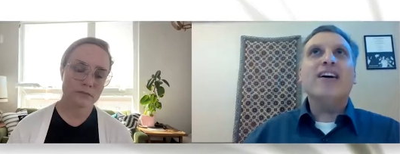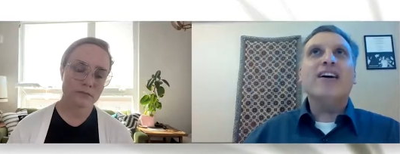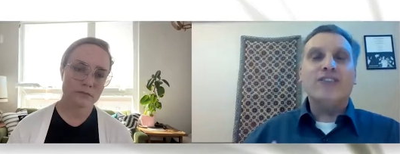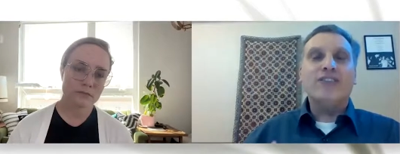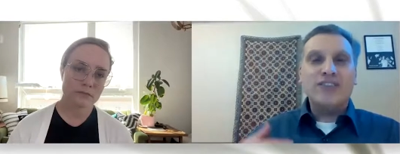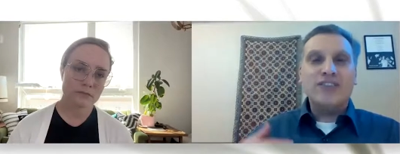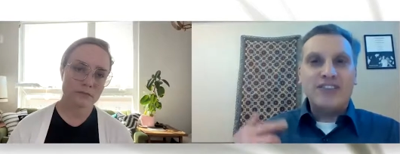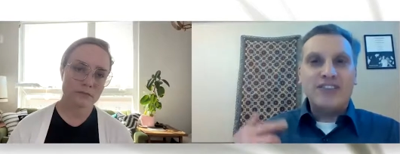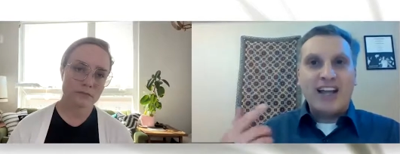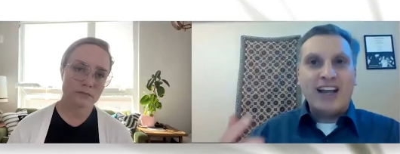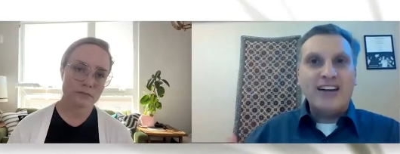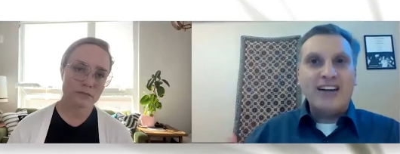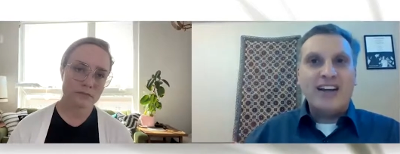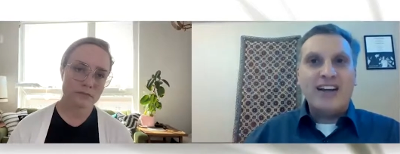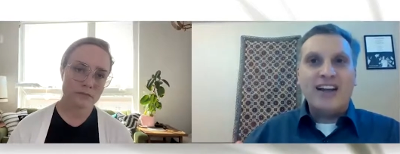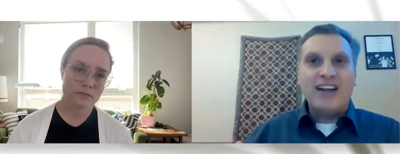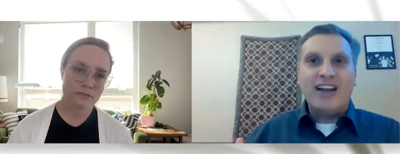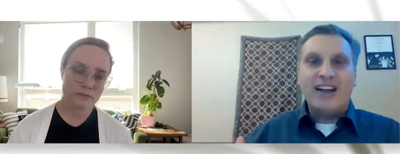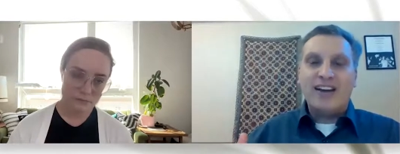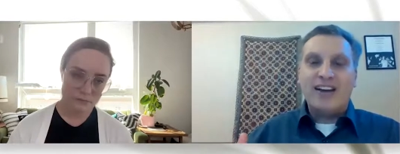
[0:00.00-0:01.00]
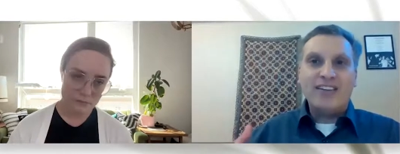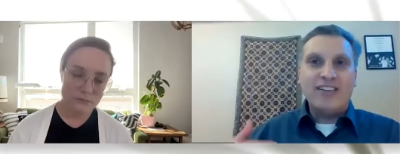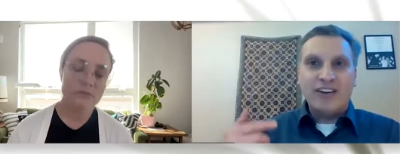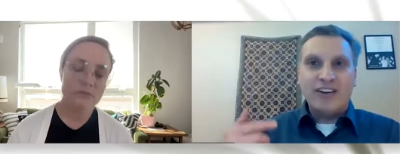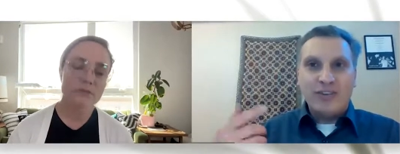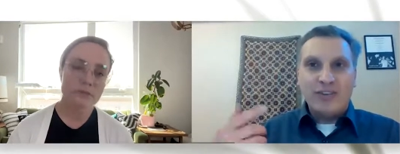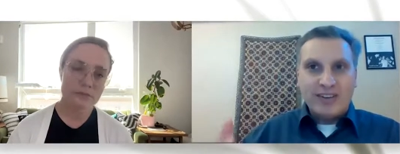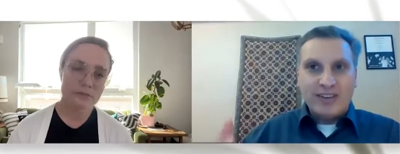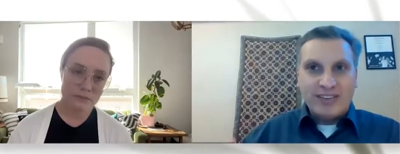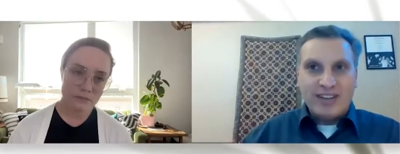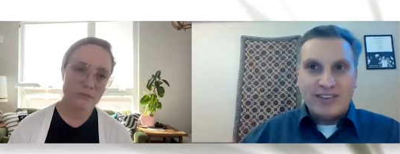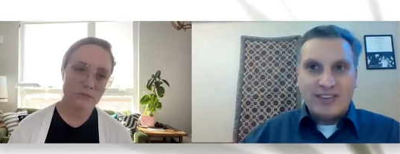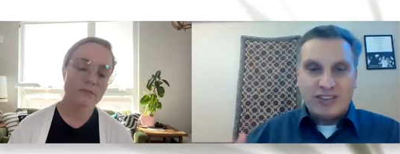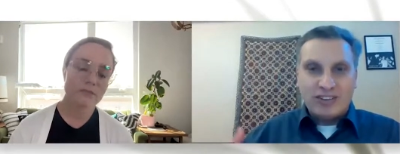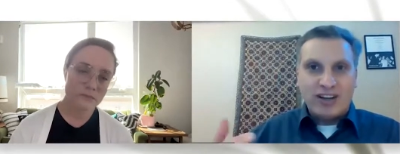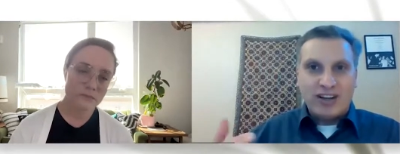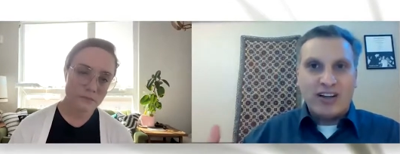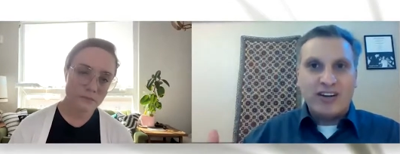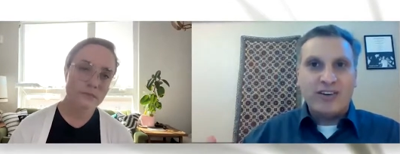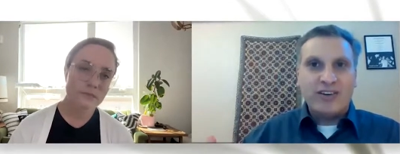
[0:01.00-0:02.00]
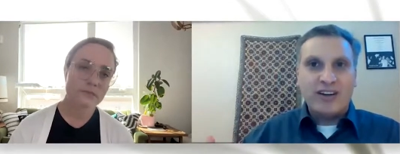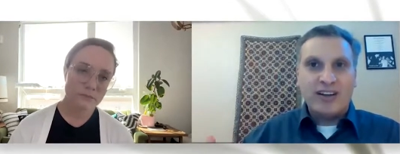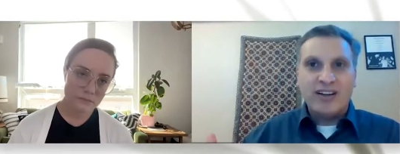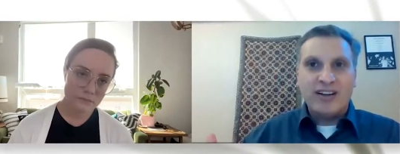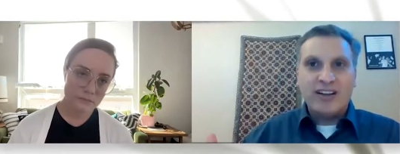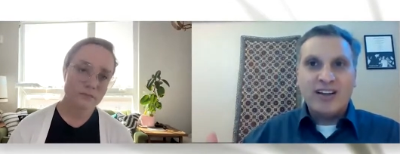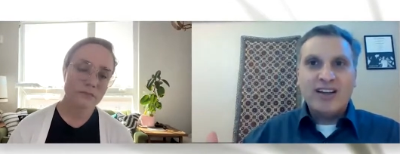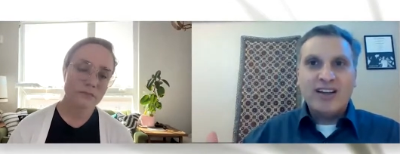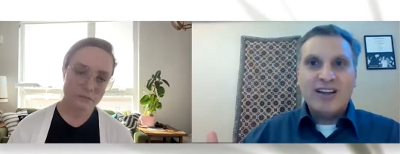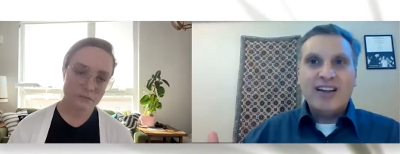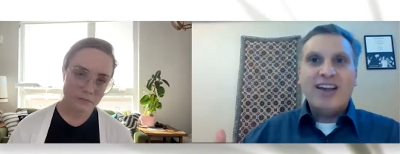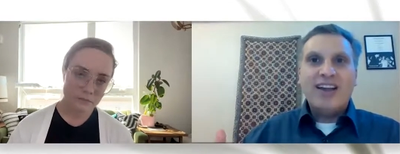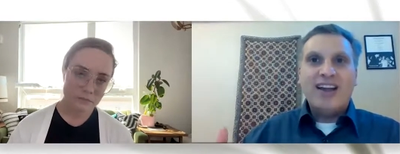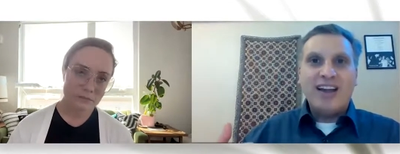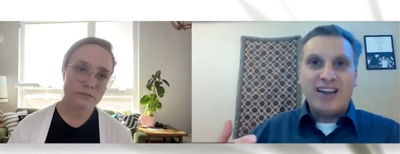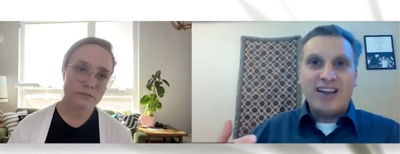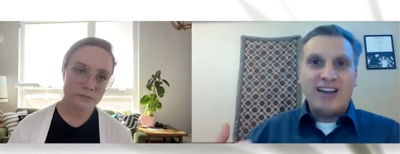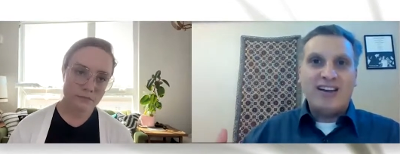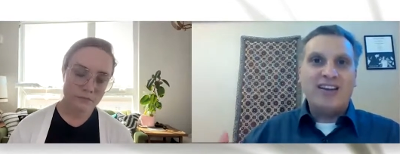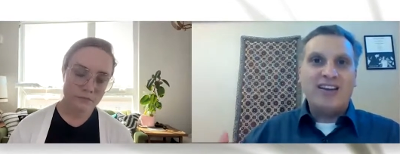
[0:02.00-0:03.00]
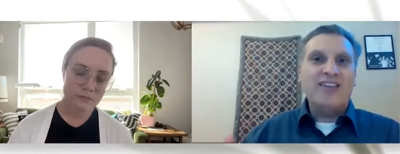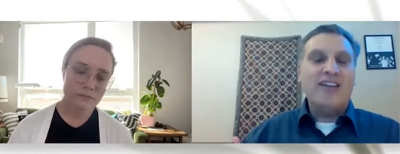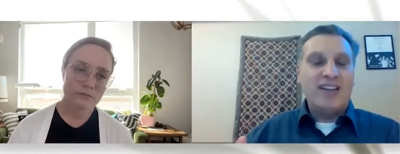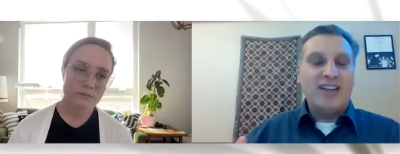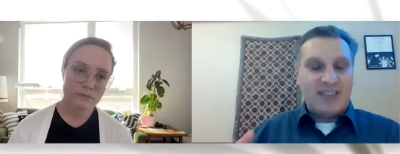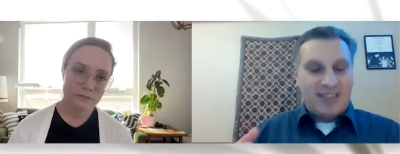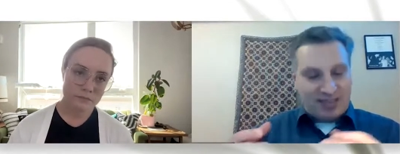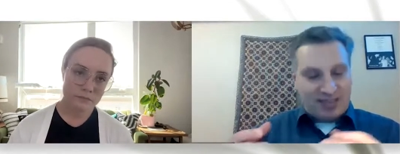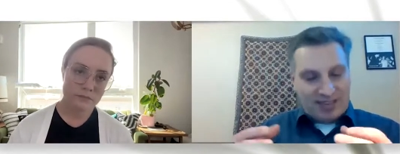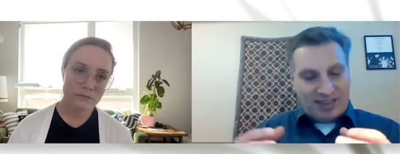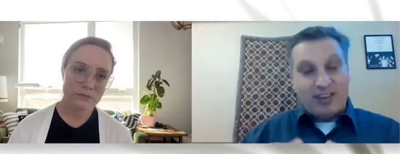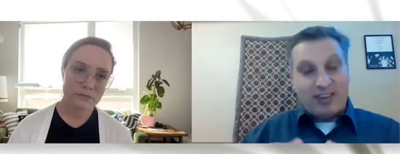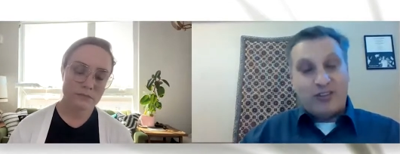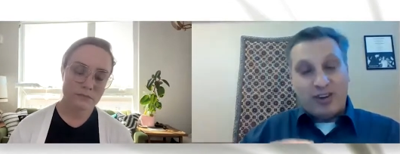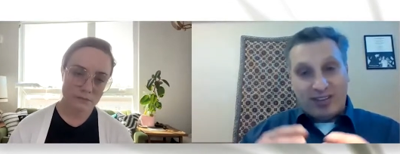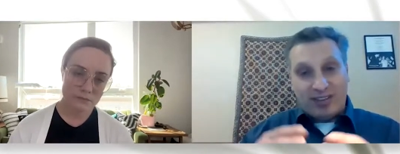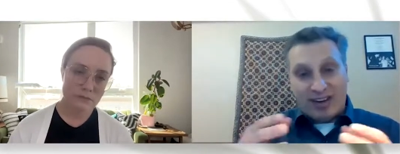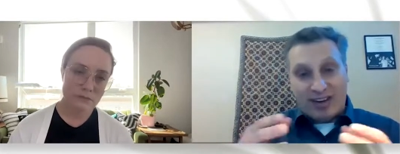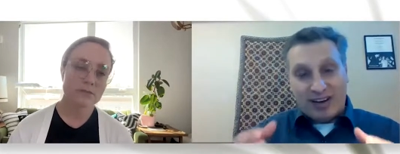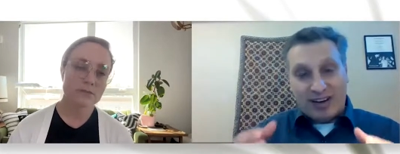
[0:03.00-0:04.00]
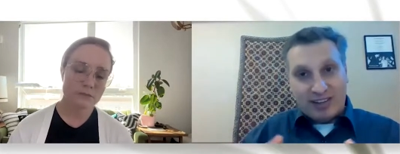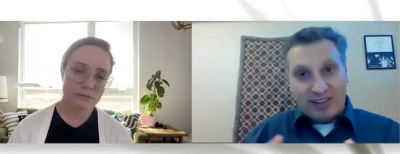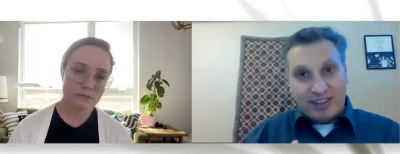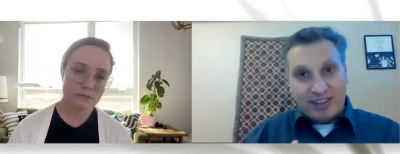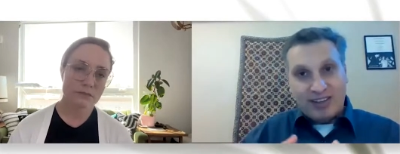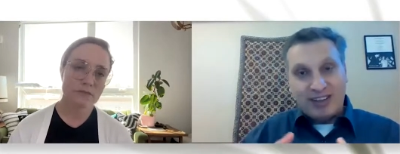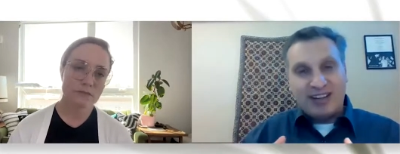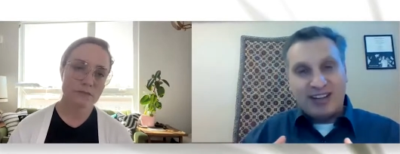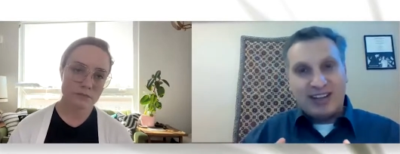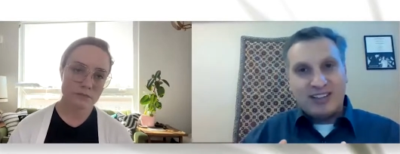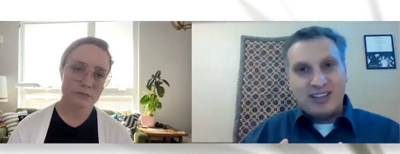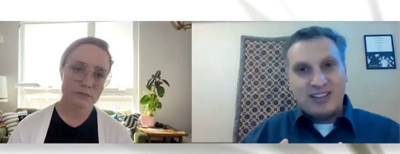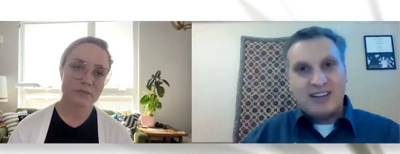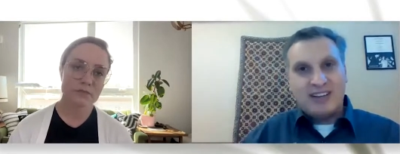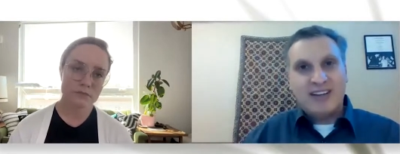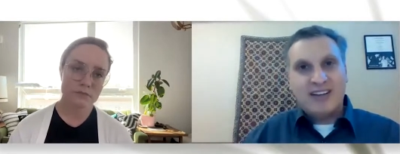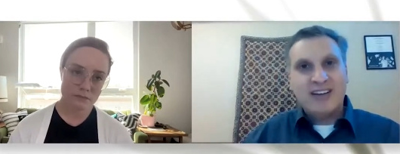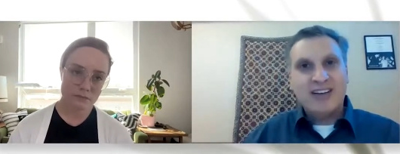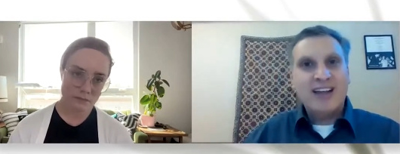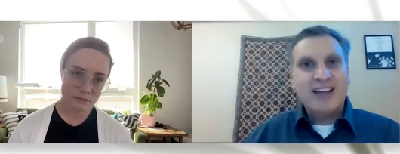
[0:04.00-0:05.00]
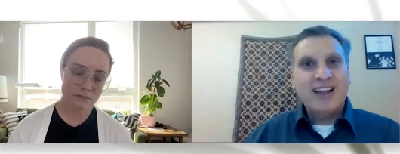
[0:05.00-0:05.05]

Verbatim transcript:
Speaker 1: understanding and this interest in genre and this interest in articulation,